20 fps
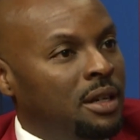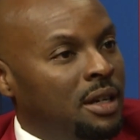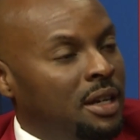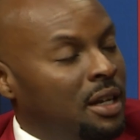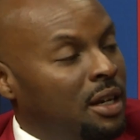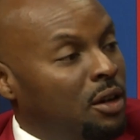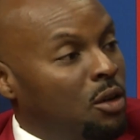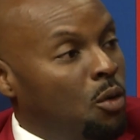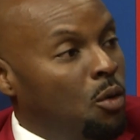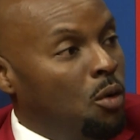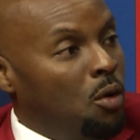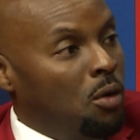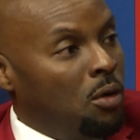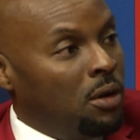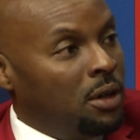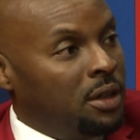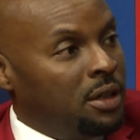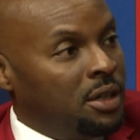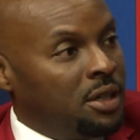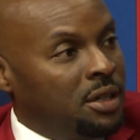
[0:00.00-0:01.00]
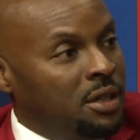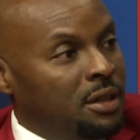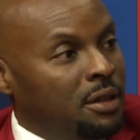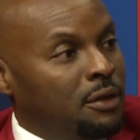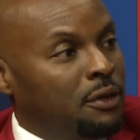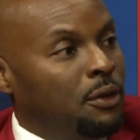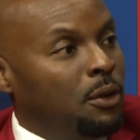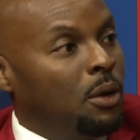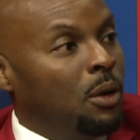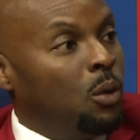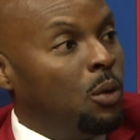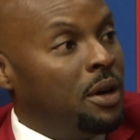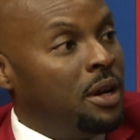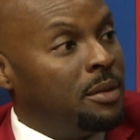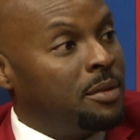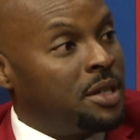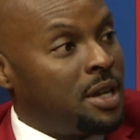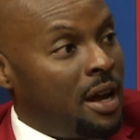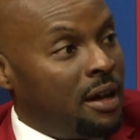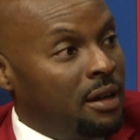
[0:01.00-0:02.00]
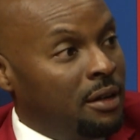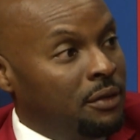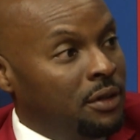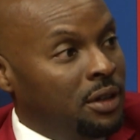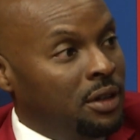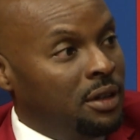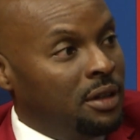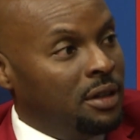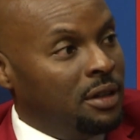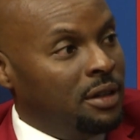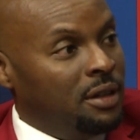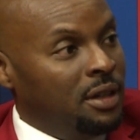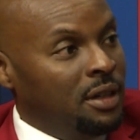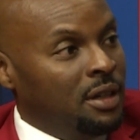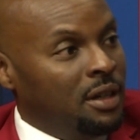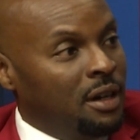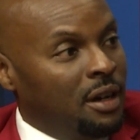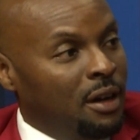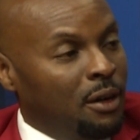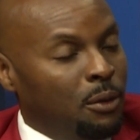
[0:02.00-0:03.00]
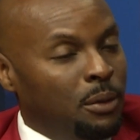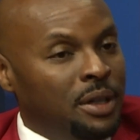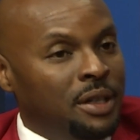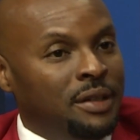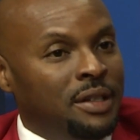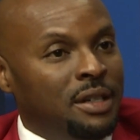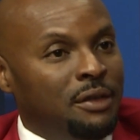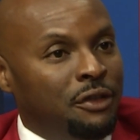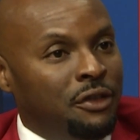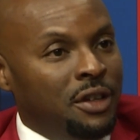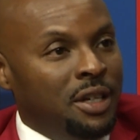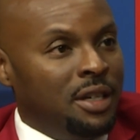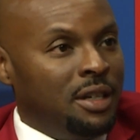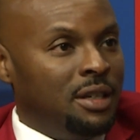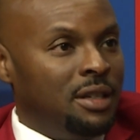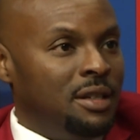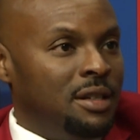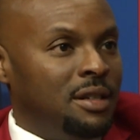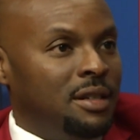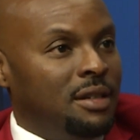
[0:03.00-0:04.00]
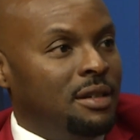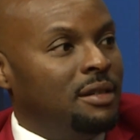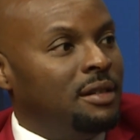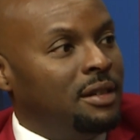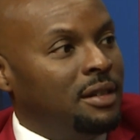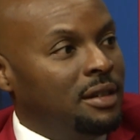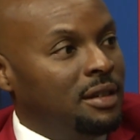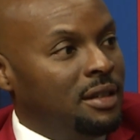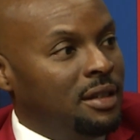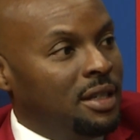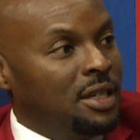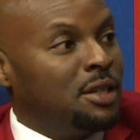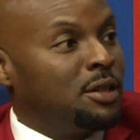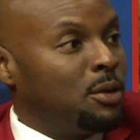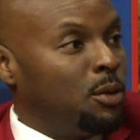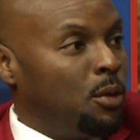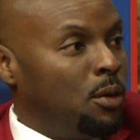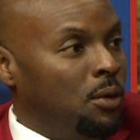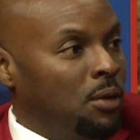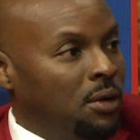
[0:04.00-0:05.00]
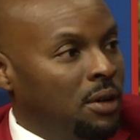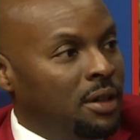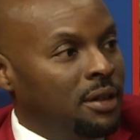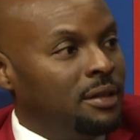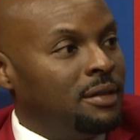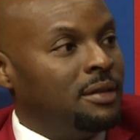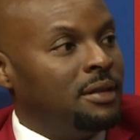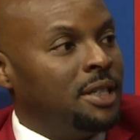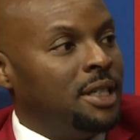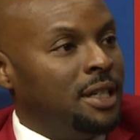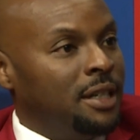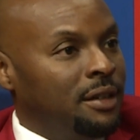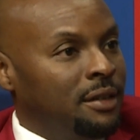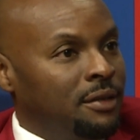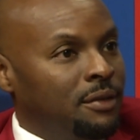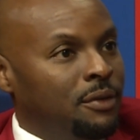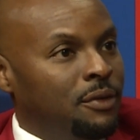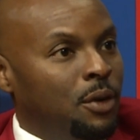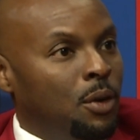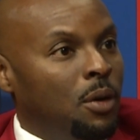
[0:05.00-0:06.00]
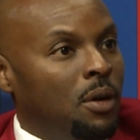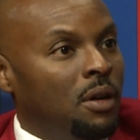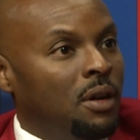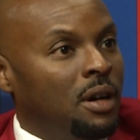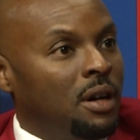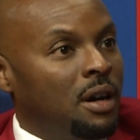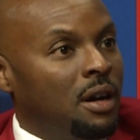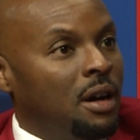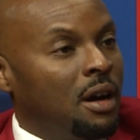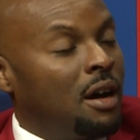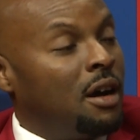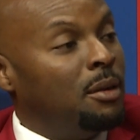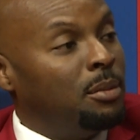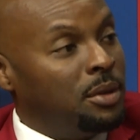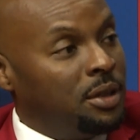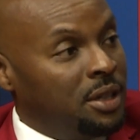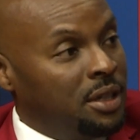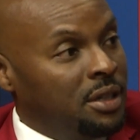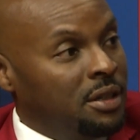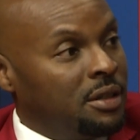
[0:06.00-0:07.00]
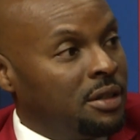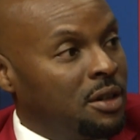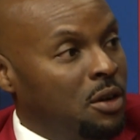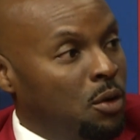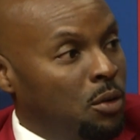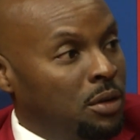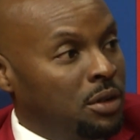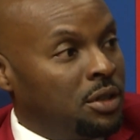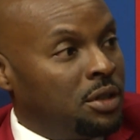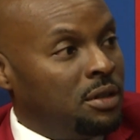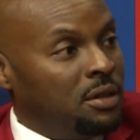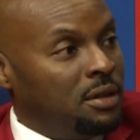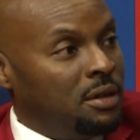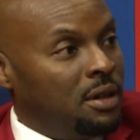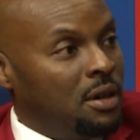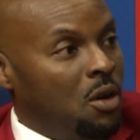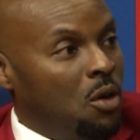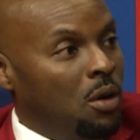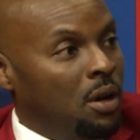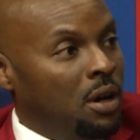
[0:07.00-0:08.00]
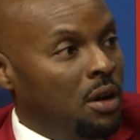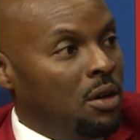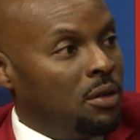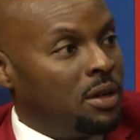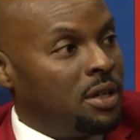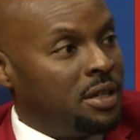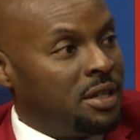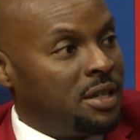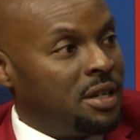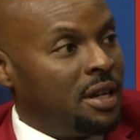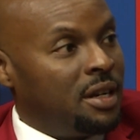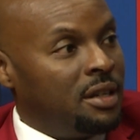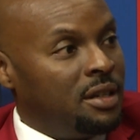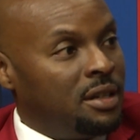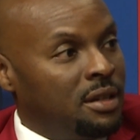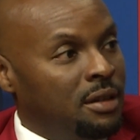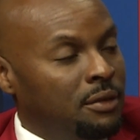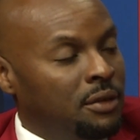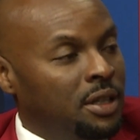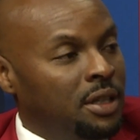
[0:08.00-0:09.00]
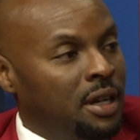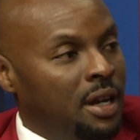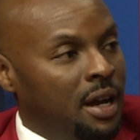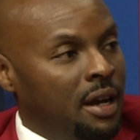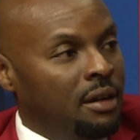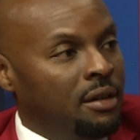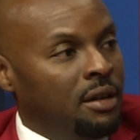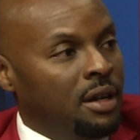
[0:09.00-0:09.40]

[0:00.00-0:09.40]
an award this year for Website of the Year. We defended this award for a couple of years going on consecutively now.